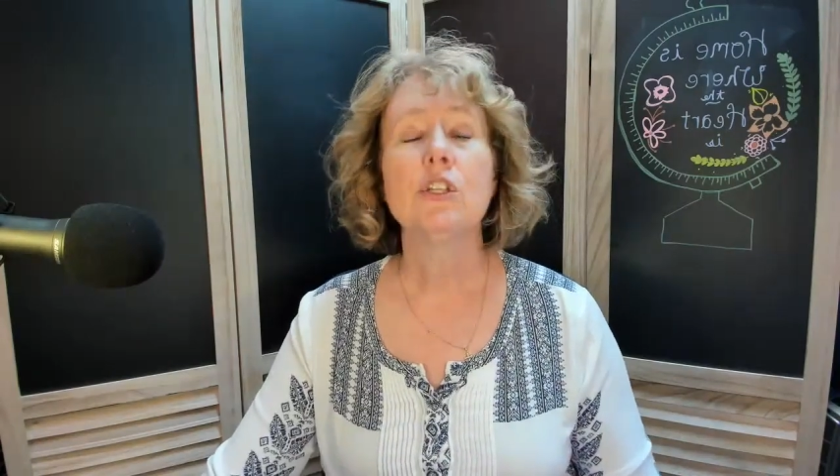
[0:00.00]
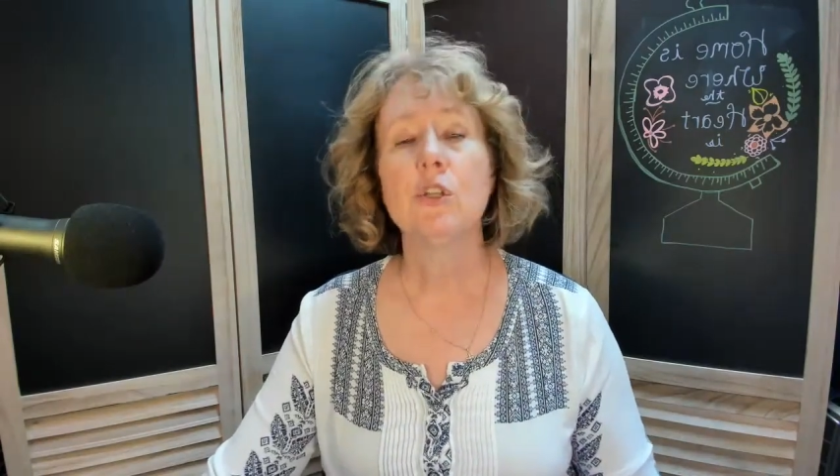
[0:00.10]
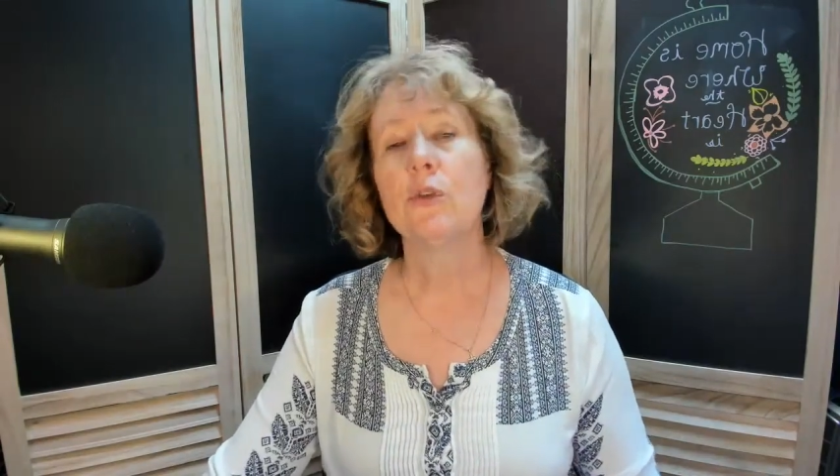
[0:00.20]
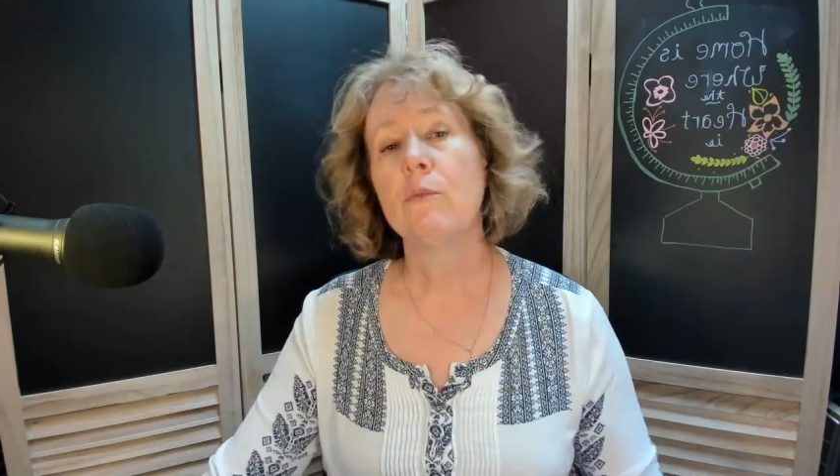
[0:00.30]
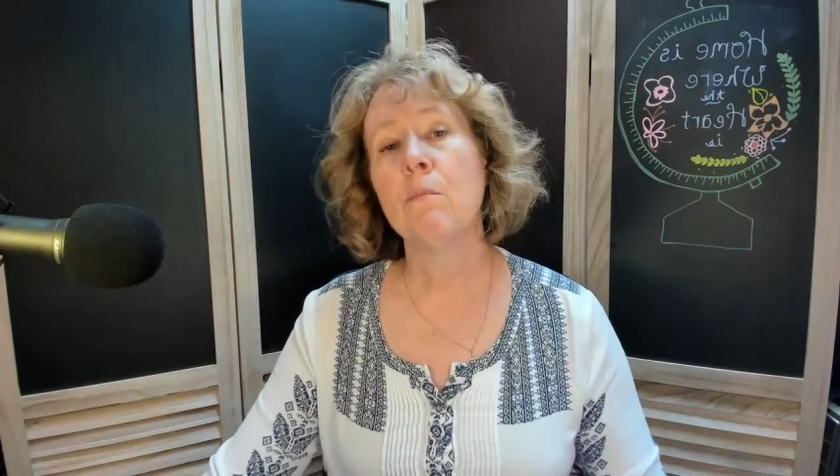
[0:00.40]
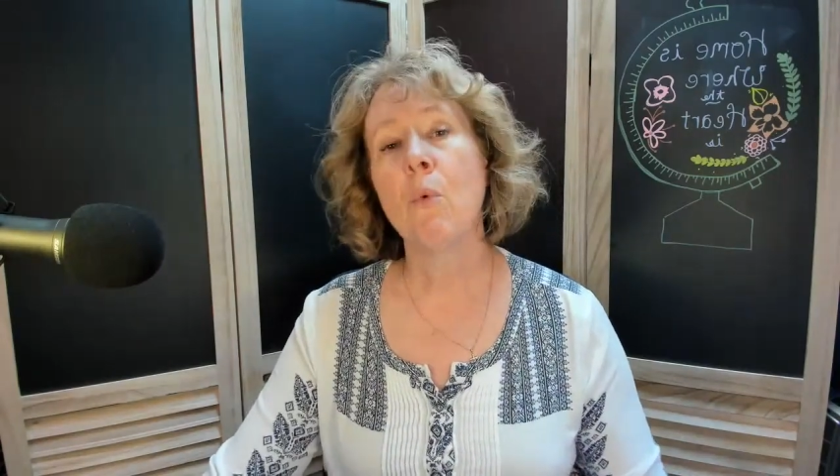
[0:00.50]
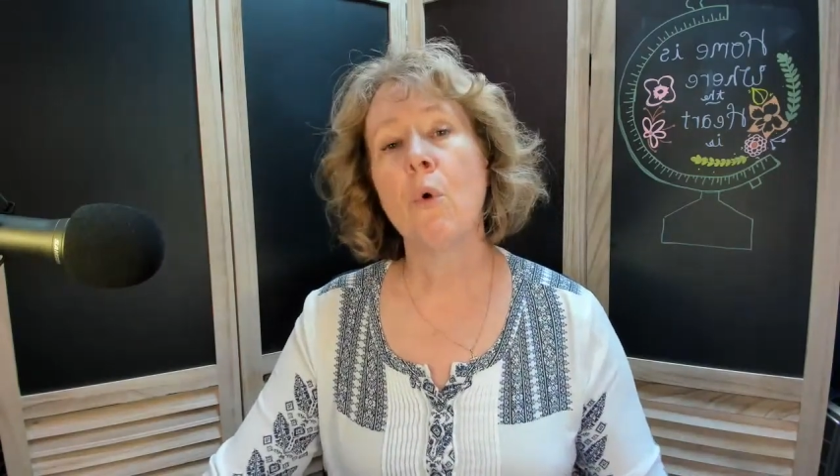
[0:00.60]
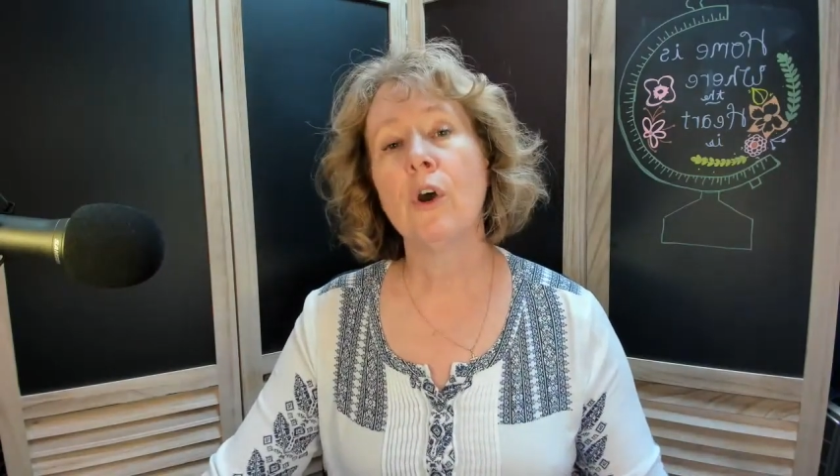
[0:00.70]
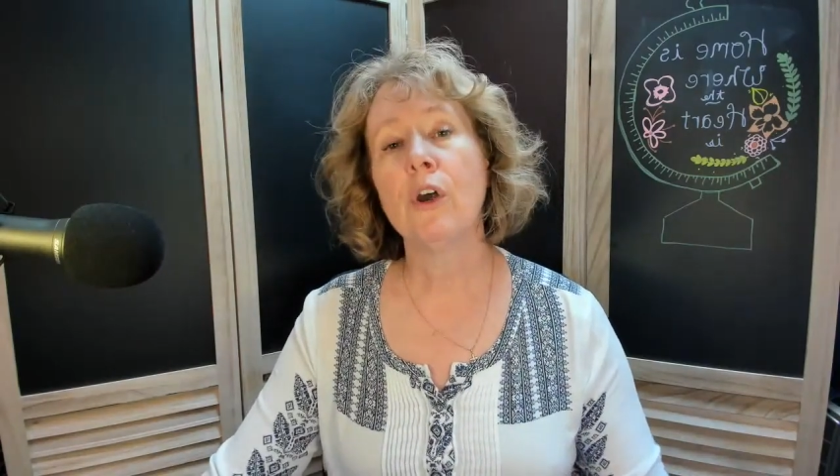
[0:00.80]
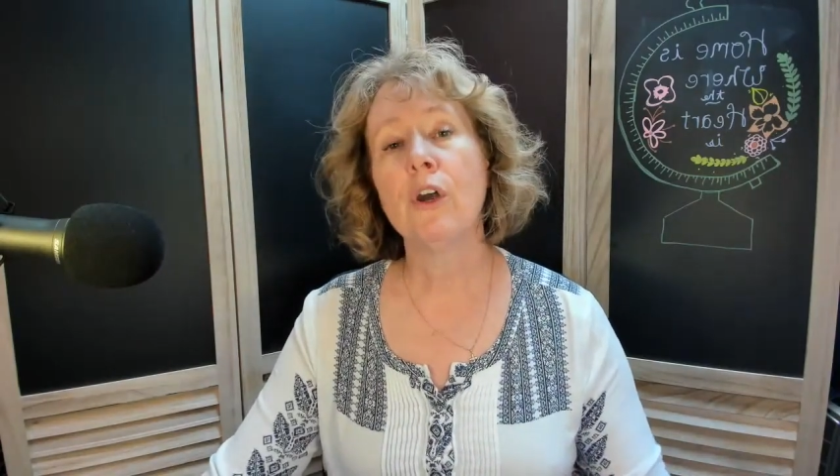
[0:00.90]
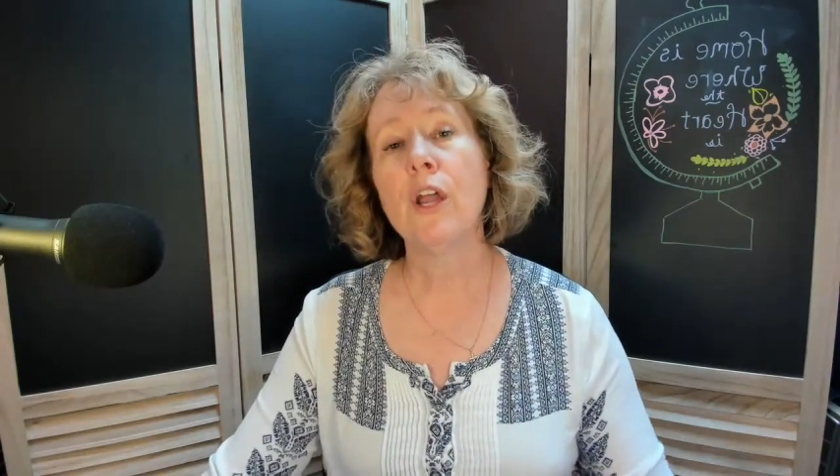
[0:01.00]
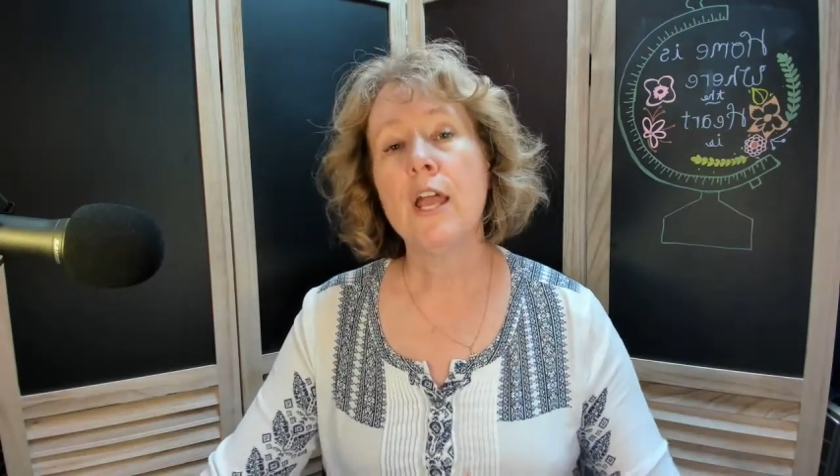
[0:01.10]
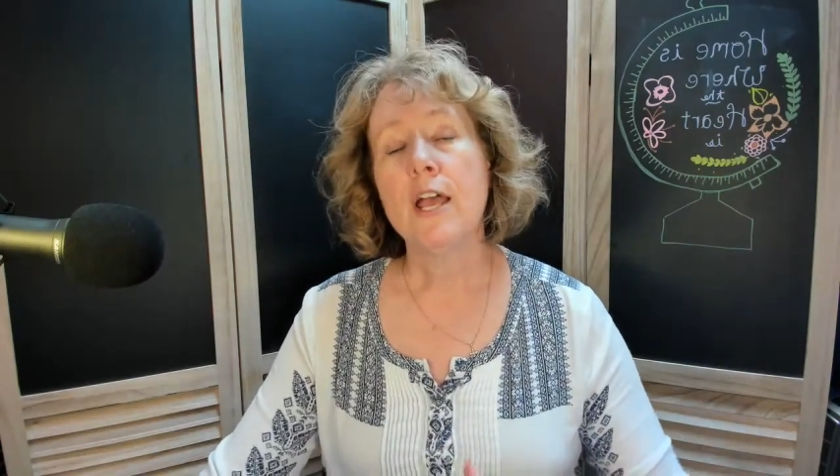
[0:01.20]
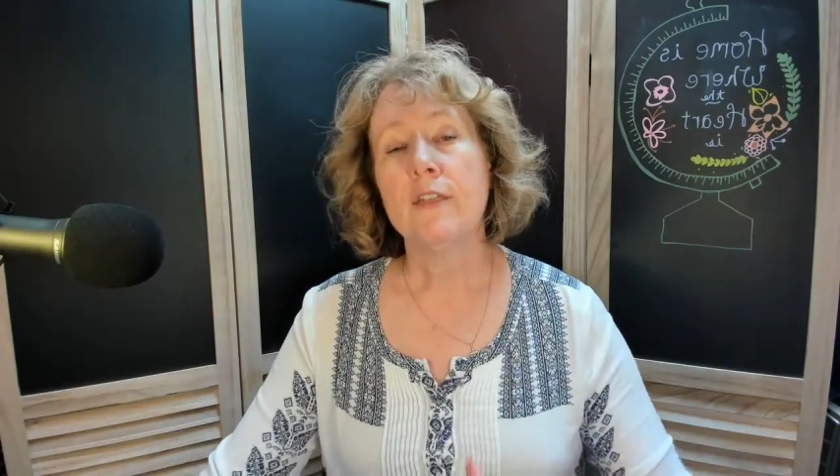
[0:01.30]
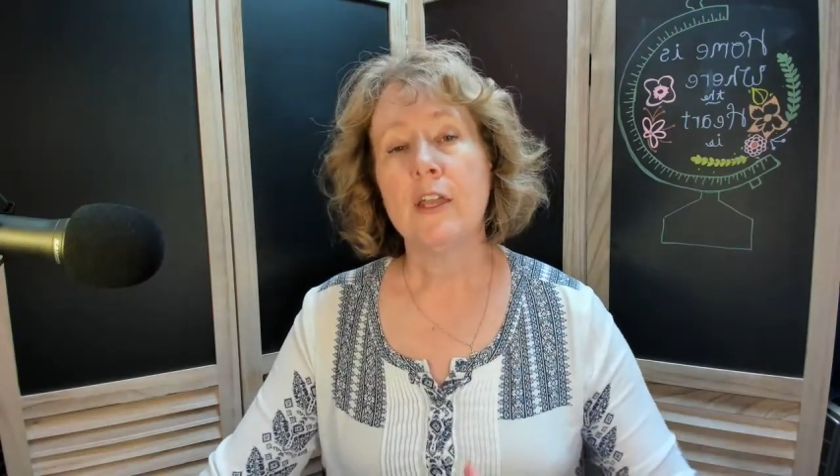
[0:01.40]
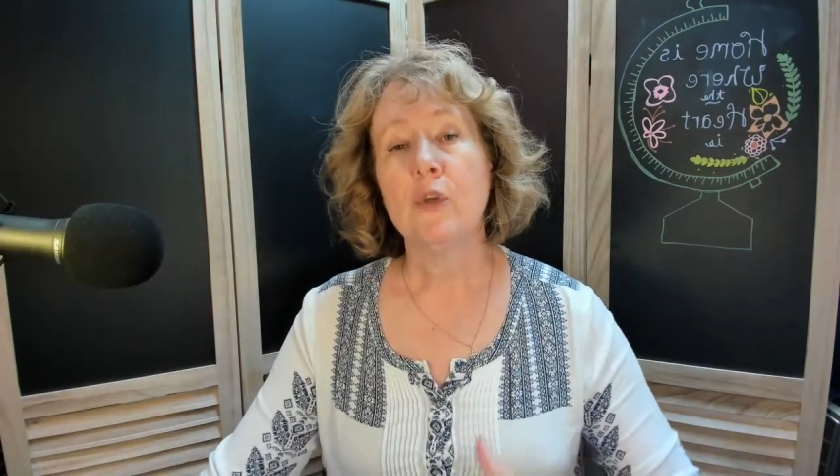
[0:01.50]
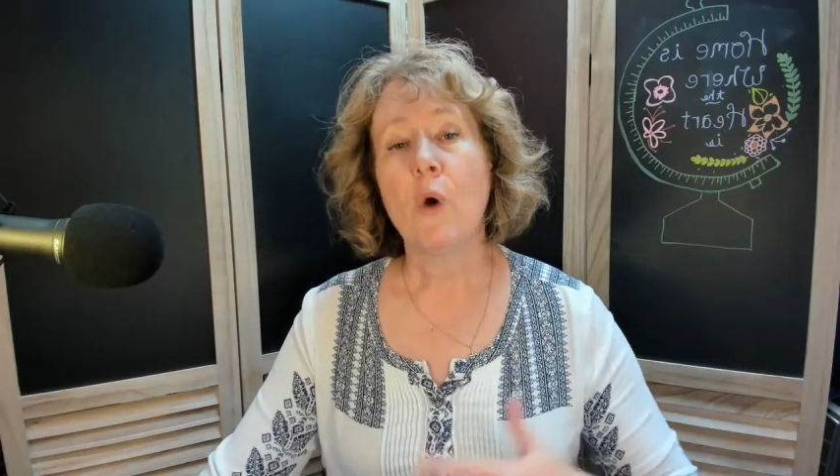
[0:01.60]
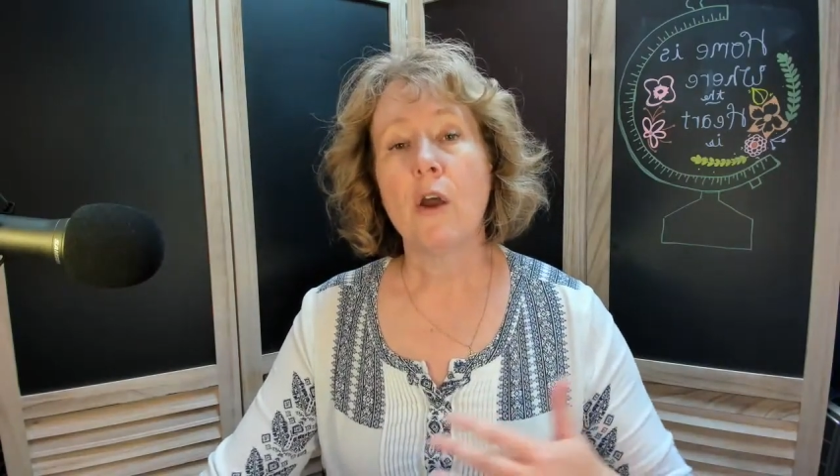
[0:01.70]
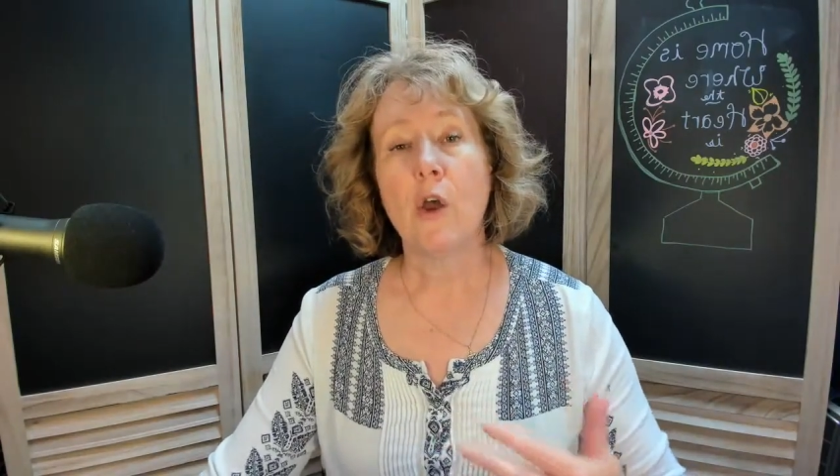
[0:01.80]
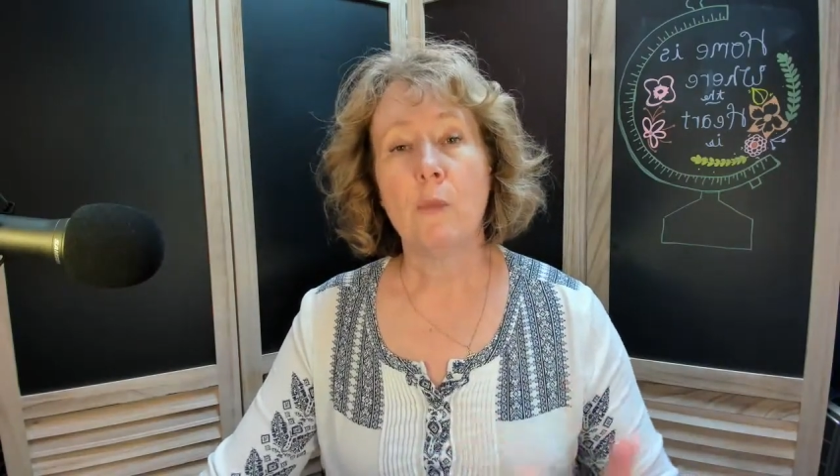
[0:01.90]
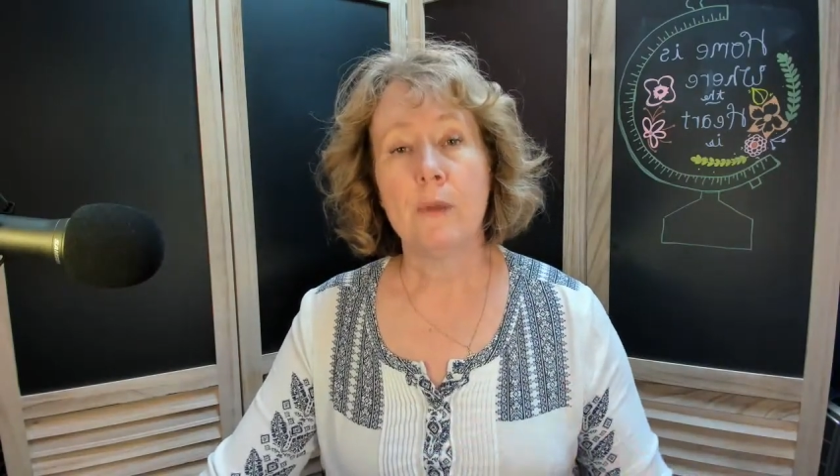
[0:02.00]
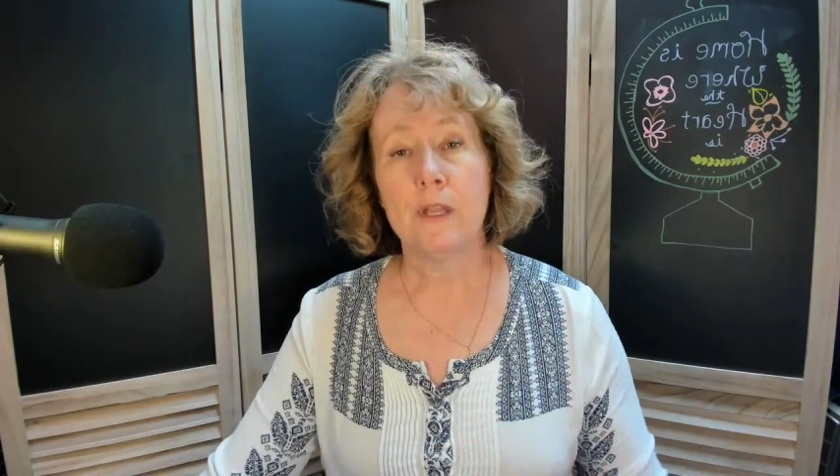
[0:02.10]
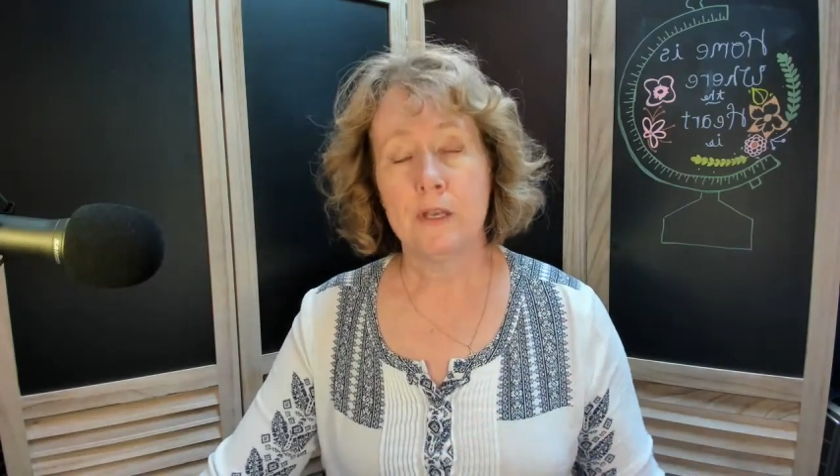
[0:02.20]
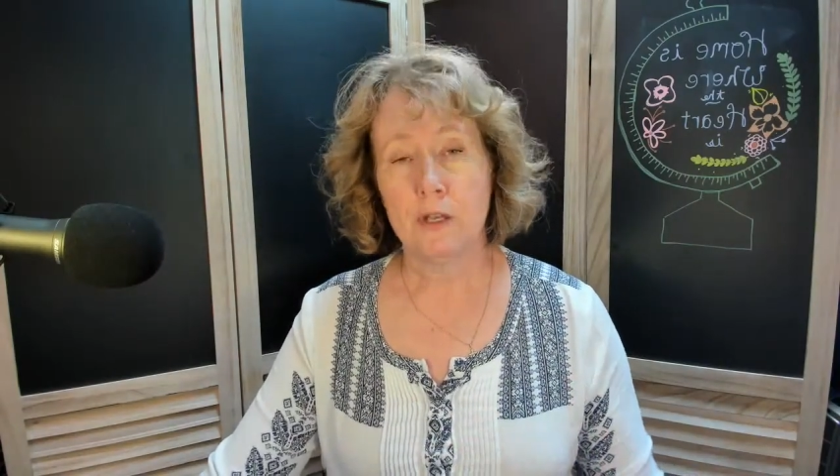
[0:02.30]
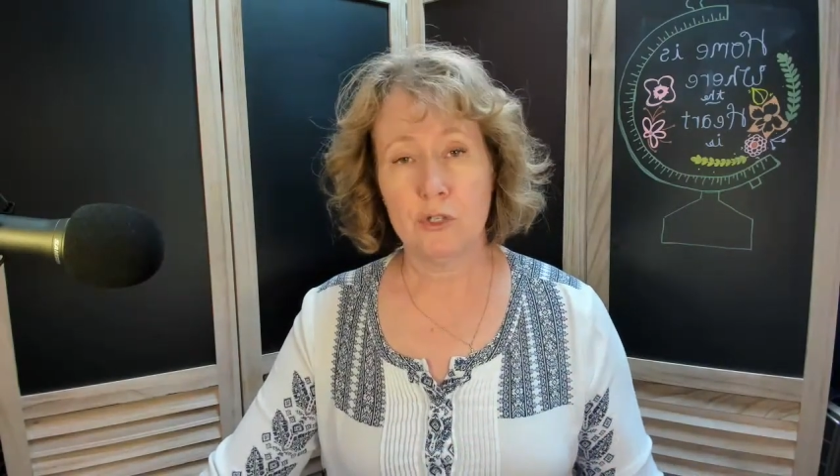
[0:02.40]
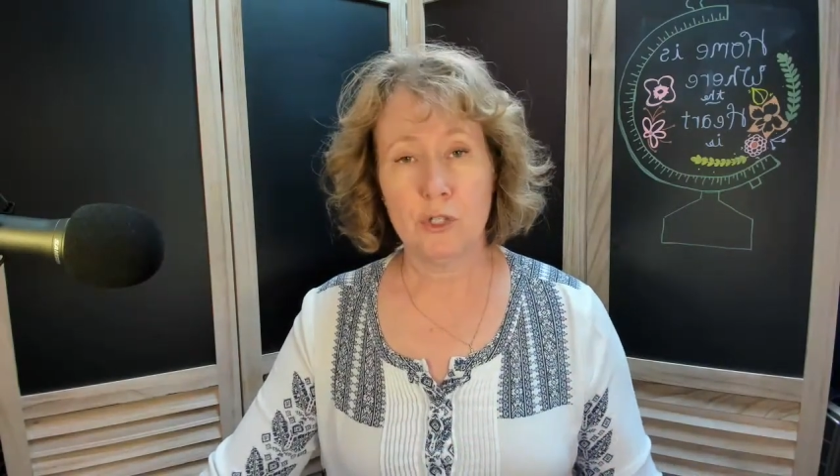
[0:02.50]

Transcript: So, the more that you are open